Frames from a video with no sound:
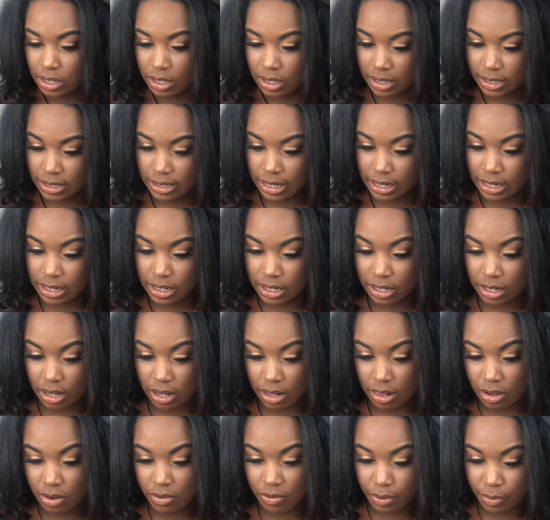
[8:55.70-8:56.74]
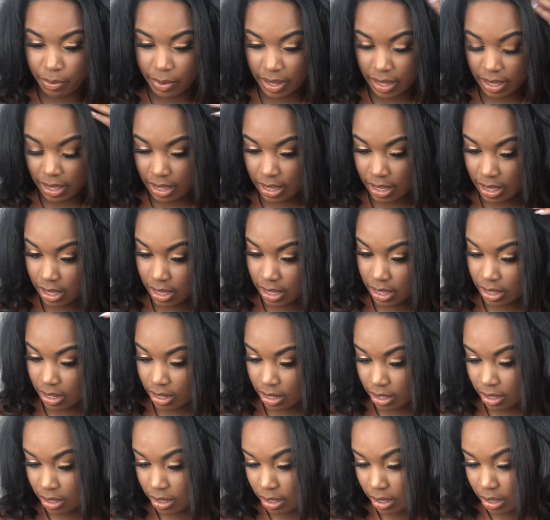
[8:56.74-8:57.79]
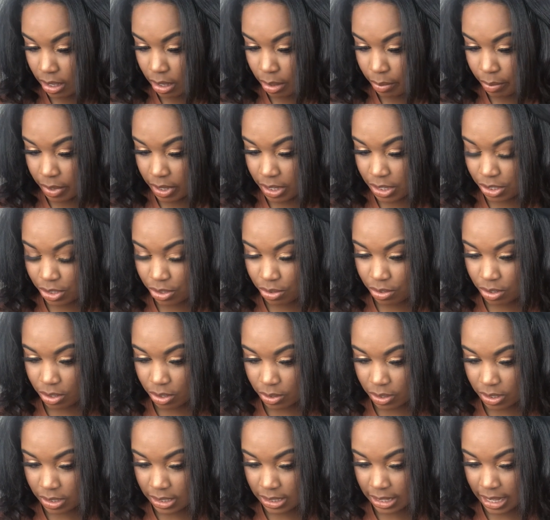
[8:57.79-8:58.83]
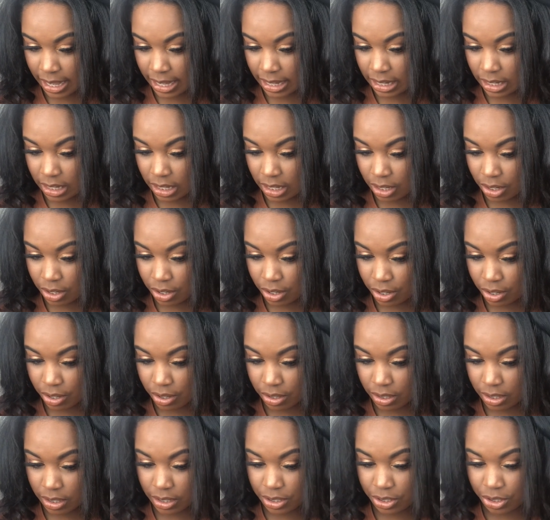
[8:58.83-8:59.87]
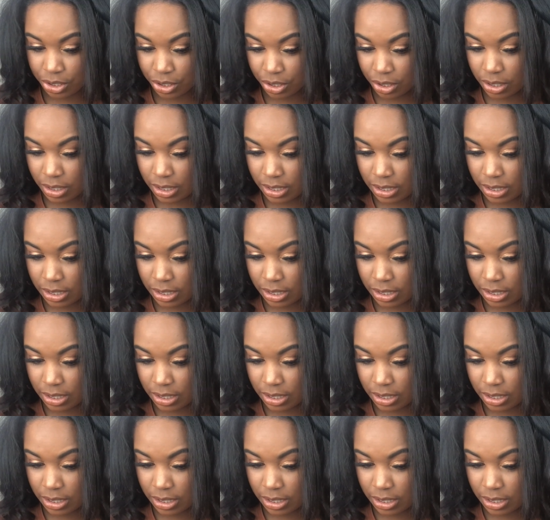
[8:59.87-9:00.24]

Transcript: as I did all over my head. But as you notice, I didn't curl it Shirley